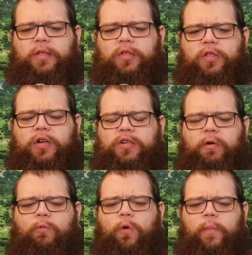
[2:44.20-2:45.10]
There's
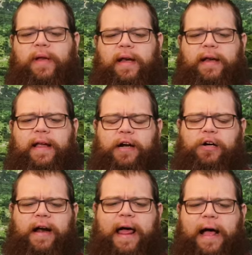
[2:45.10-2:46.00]
a woman in
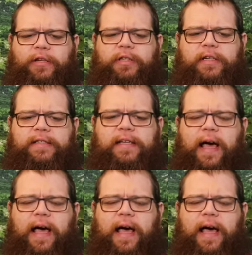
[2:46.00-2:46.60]
here, an actress.